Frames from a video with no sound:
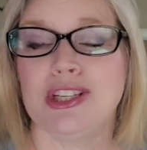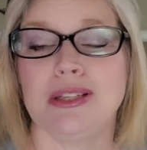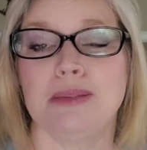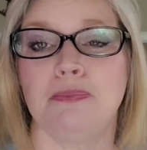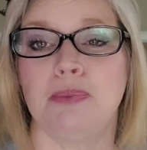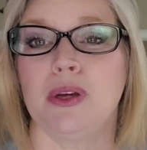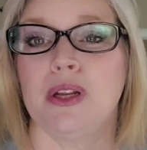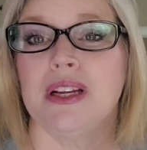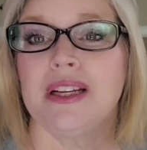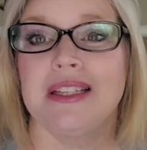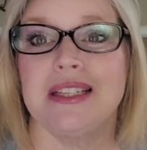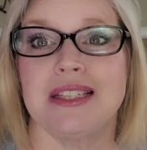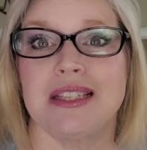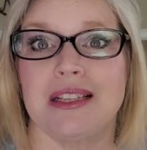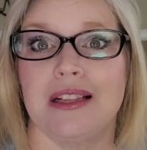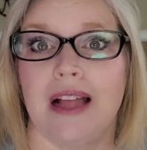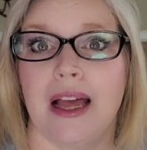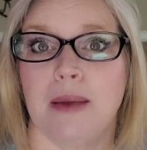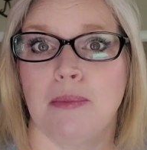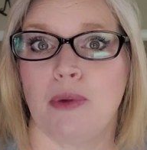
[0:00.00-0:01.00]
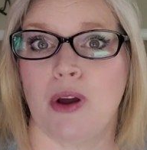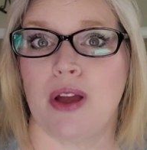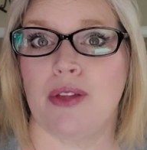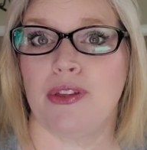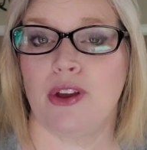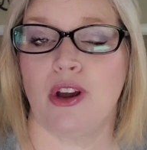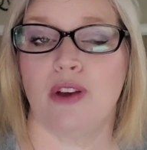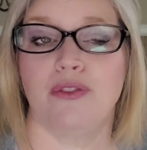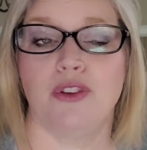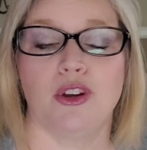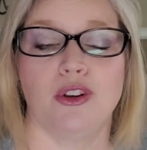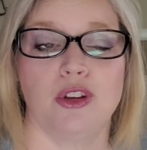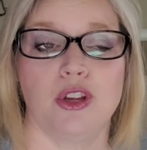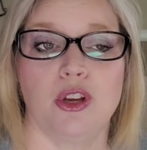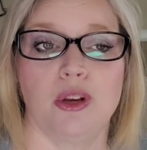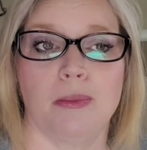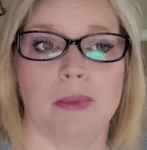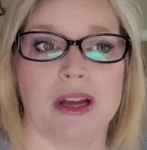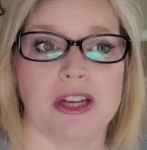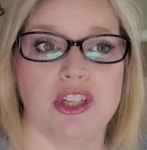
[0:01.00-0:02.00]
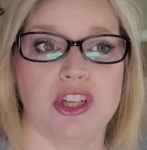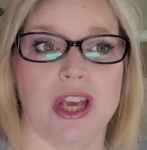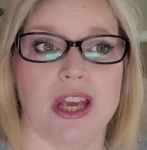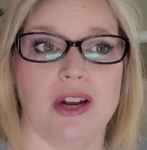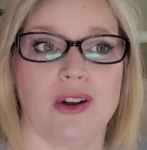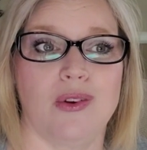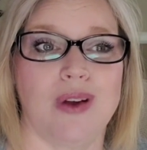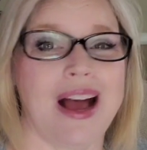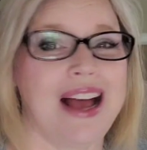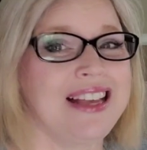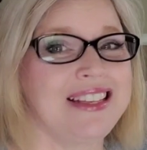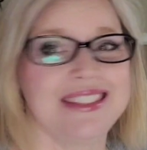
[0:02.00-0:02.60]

just put a disclaimer out there if you're new to my channel.